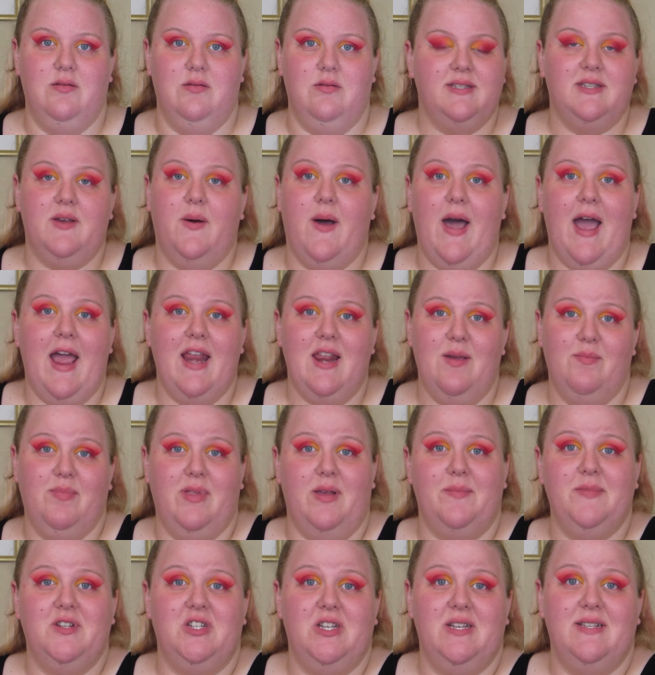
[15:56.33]
So hiding
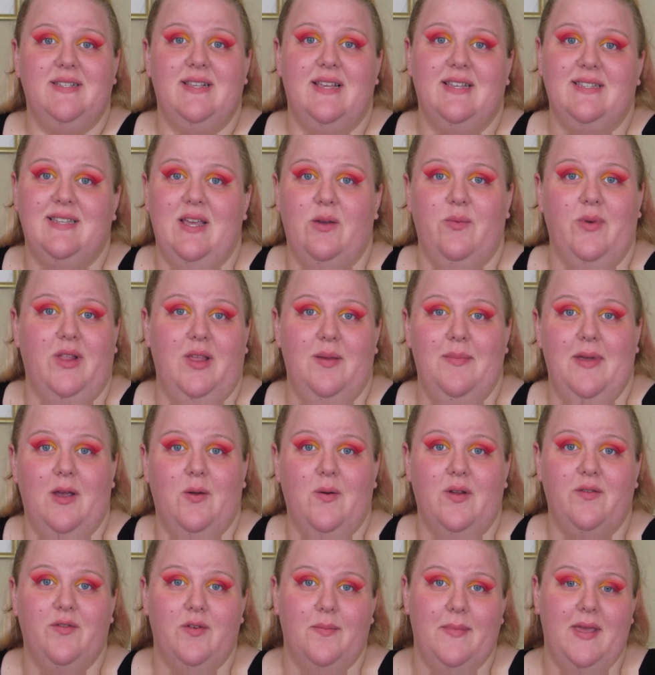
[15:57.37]
blemishes is a really big
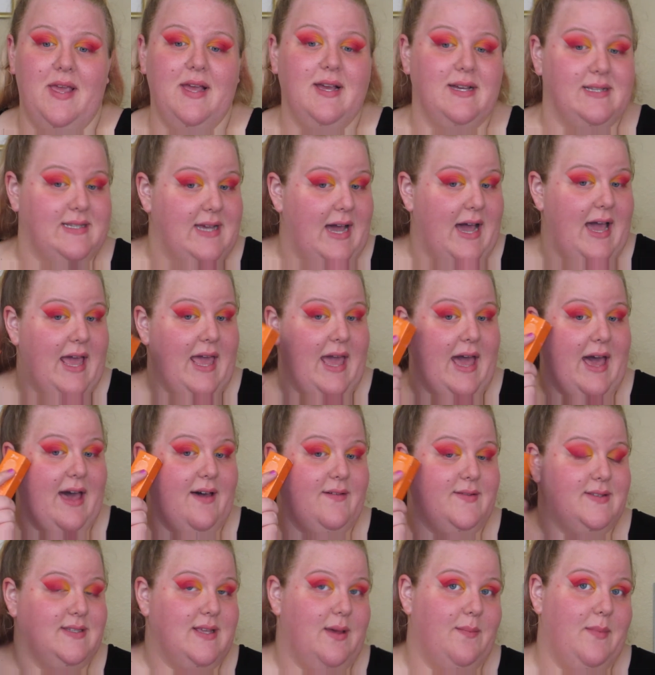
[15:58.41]
one for me because I
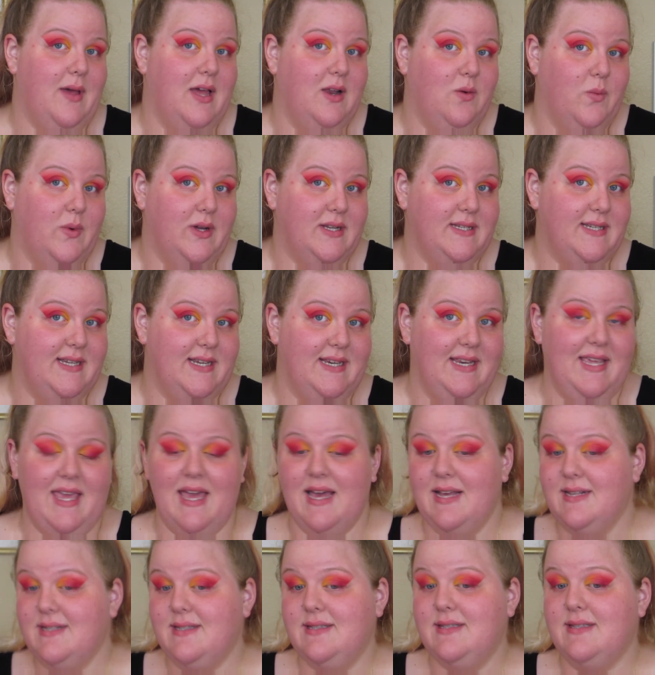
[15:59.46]
have some unwanted
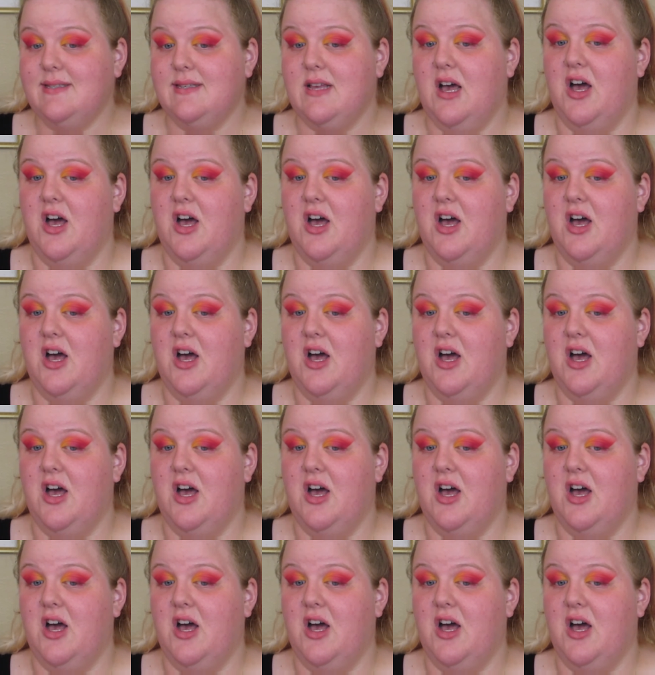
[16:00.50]
guests